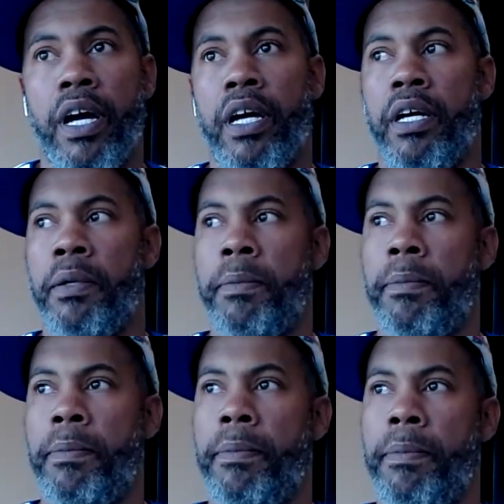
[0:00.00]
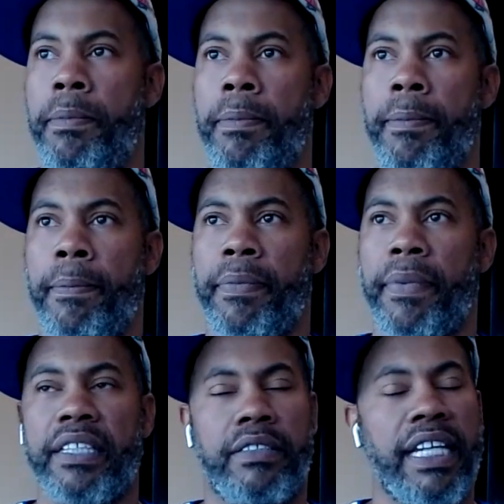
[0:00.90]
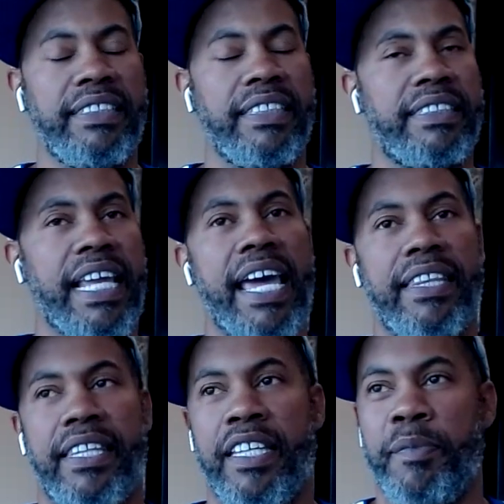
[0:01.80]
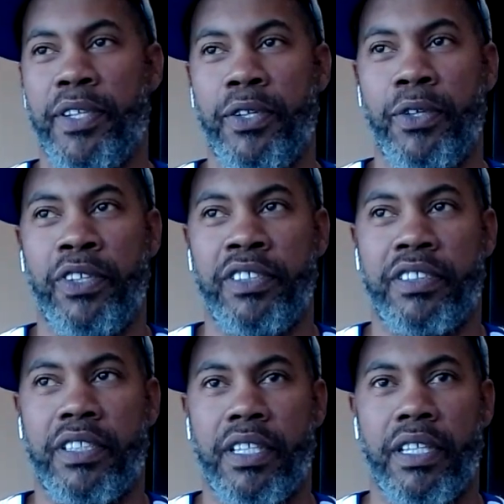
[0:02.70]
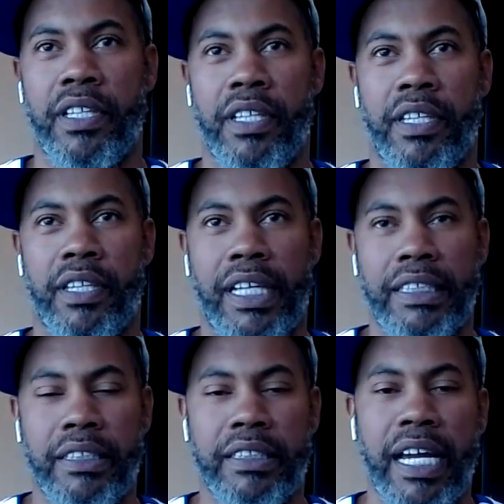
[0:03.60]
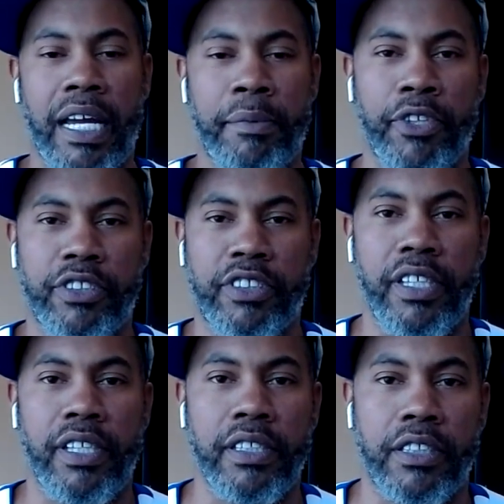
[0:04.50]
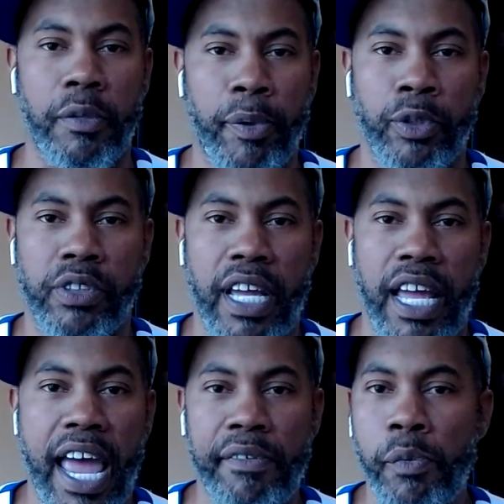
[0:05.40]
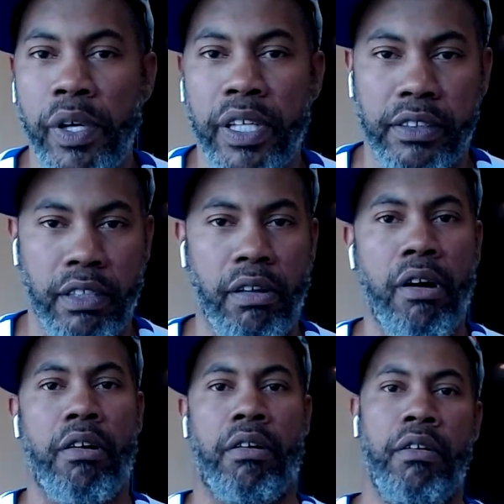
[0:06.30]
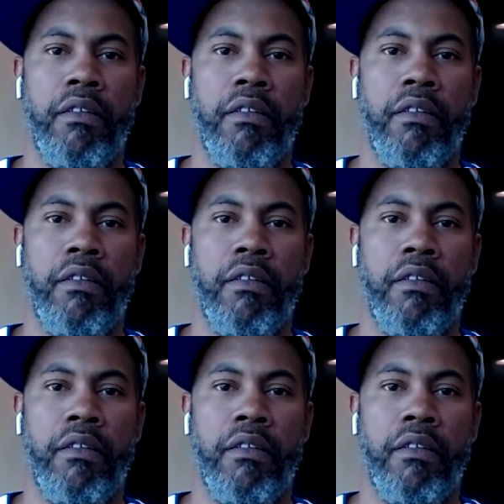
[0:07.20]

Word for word: Um, that's that's a sad thing because that's the time your city is supposed to have everyone gets along.